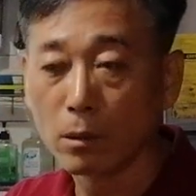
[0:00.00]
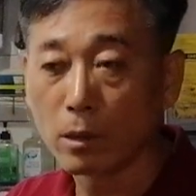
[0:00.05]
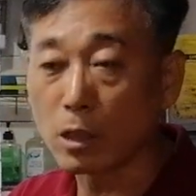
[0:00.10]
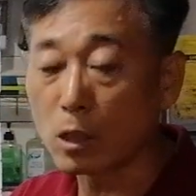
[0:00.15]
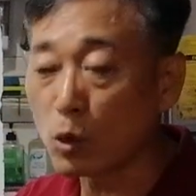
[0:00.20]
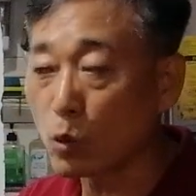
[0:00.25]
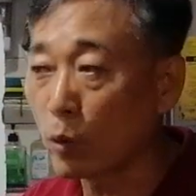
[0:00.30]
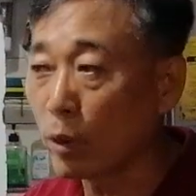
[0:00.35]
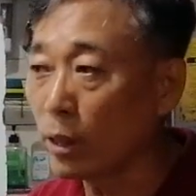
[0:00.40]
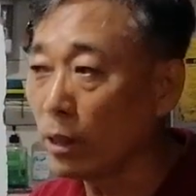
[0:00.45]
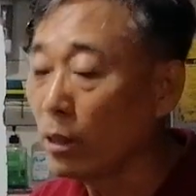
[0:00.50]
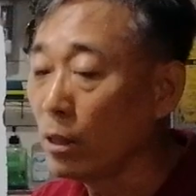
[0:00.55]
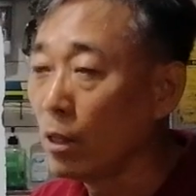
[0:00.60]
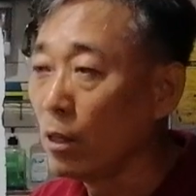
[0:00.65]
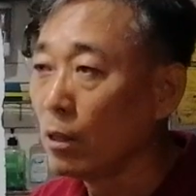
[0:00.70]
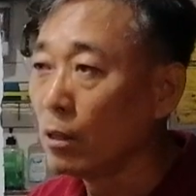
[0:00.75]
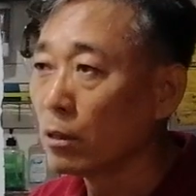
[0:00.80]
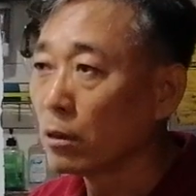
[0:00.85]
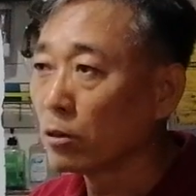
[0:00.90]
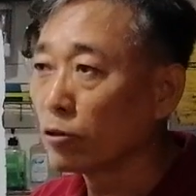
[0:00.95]
That's why
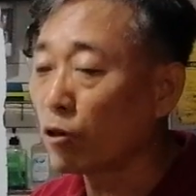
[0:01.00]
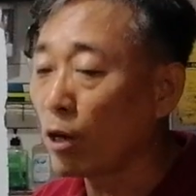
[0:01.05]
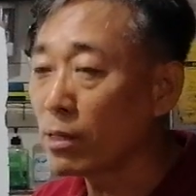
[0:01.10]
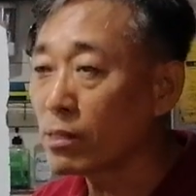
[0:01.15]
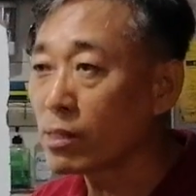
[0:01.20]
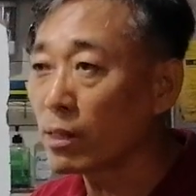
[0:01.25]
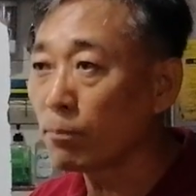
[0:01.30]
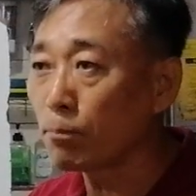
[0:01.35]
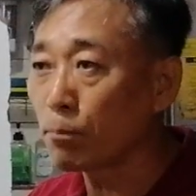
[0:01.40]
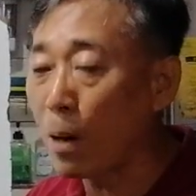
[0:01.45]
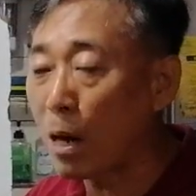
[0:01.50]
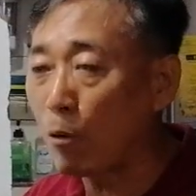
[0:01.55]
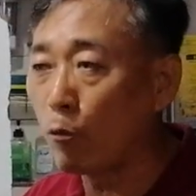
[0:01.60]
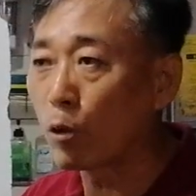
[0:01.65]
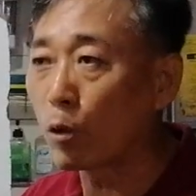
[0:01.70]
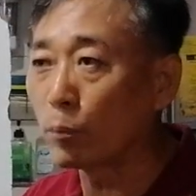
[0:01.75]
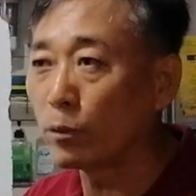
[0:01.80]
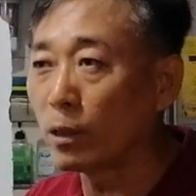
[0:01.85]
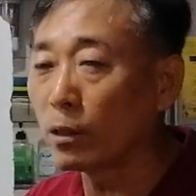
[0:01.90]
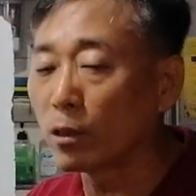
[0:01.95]

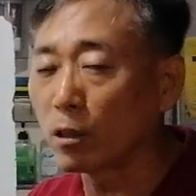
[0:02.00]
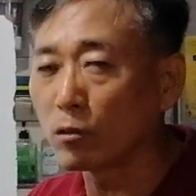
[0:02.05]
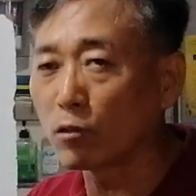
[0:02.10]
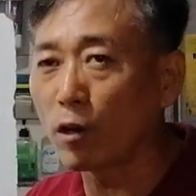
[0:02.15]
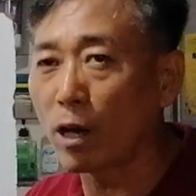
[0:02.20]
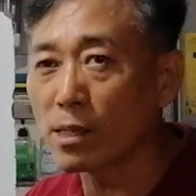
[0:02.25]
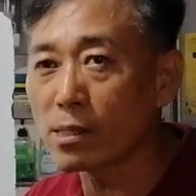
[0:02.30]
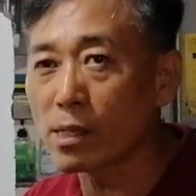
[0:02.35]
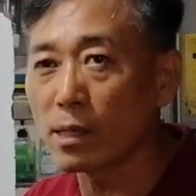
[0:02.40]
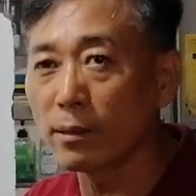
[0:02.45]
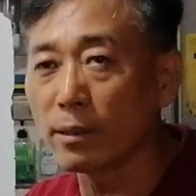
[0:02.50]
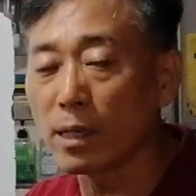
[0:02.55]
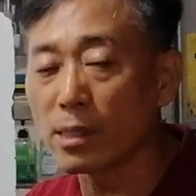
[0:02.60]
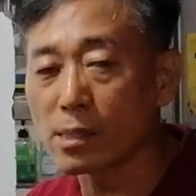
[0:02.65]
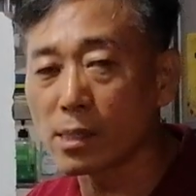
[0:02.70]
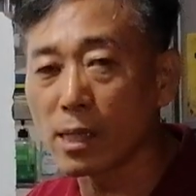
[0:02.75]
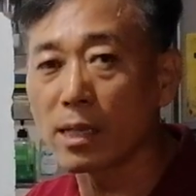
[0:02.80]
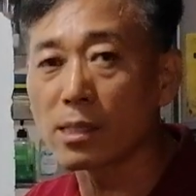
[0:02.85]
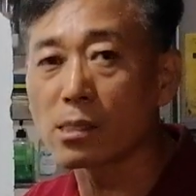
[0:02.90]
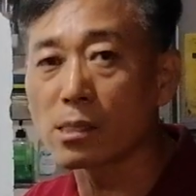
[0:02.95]
power of the
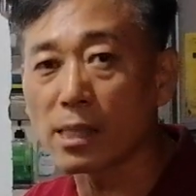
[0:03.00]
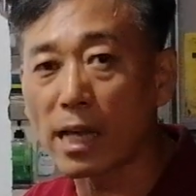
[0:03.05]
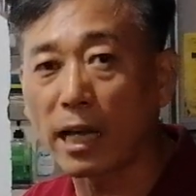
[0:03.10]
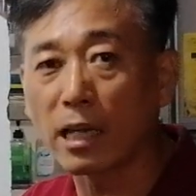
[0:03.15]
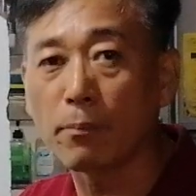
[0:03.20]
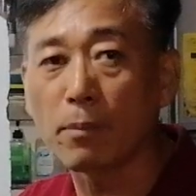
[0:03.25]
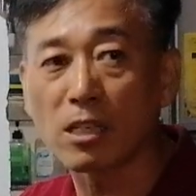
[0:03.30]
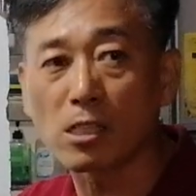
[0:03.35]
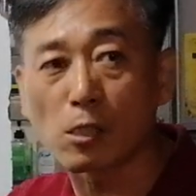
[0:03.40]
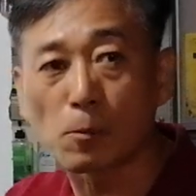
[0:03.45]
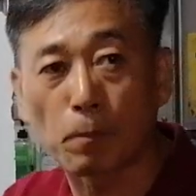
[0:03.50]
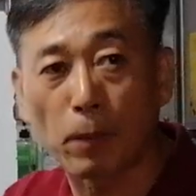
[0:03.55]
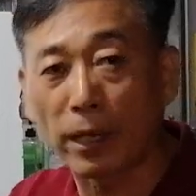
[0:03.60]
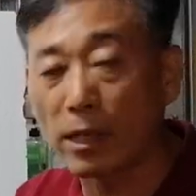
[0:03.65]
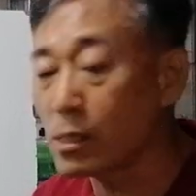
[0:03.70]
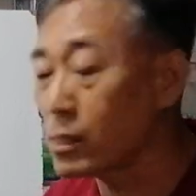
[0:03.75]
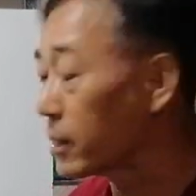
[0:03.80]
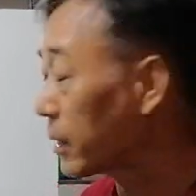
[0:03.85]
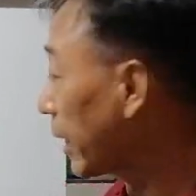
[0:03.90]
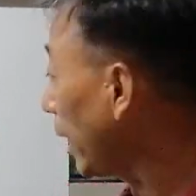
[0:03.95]
transcendence, time and
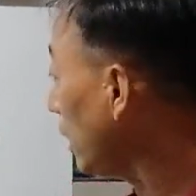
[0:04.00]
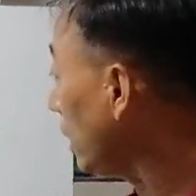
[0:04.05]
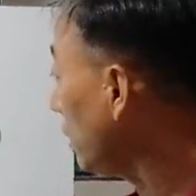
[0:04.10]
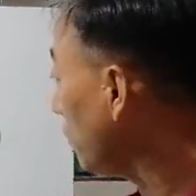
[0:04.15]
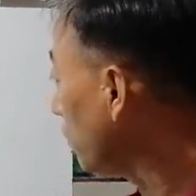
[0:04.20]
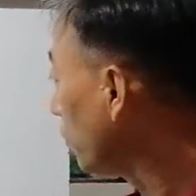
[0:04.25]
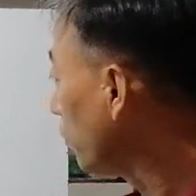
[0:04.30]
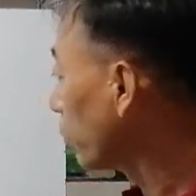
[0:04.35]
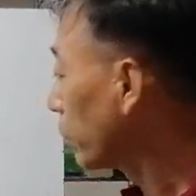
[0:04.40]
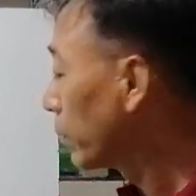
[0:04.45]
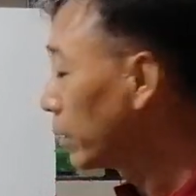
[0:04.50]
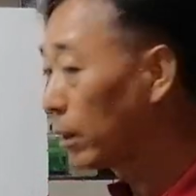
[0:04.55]
space came.